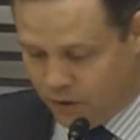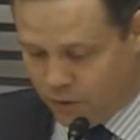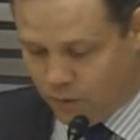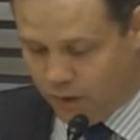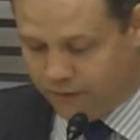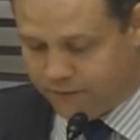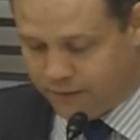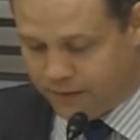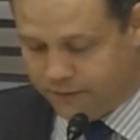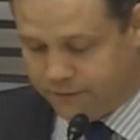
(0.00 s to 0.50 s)

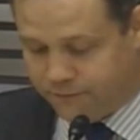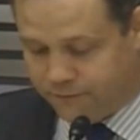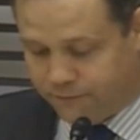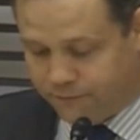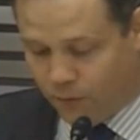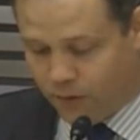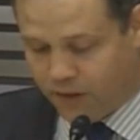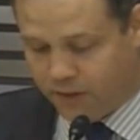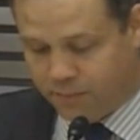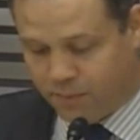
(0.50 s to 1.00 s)
roughly
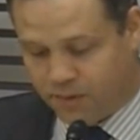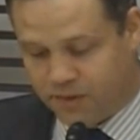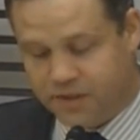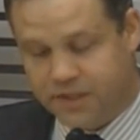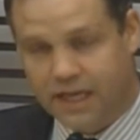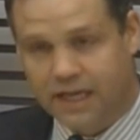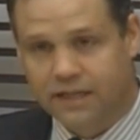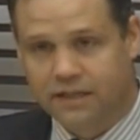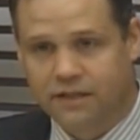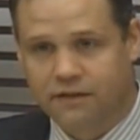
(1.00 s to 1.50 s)

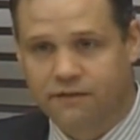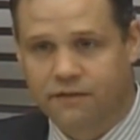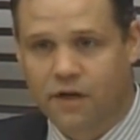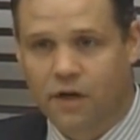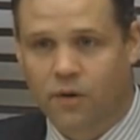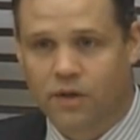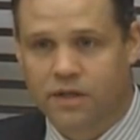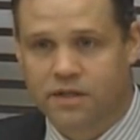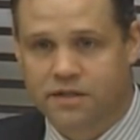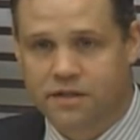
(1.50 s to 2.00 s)
40% of
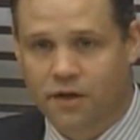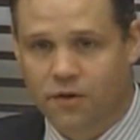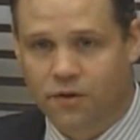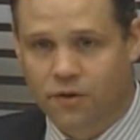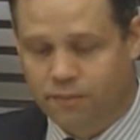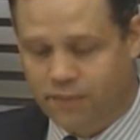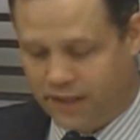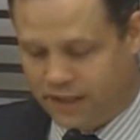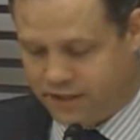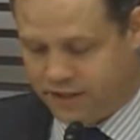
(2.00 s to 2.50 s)
NOAA's
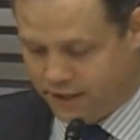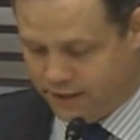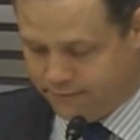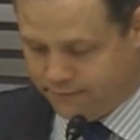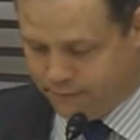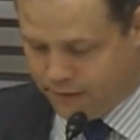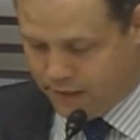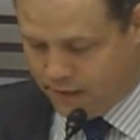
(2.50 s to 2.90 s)
total budget.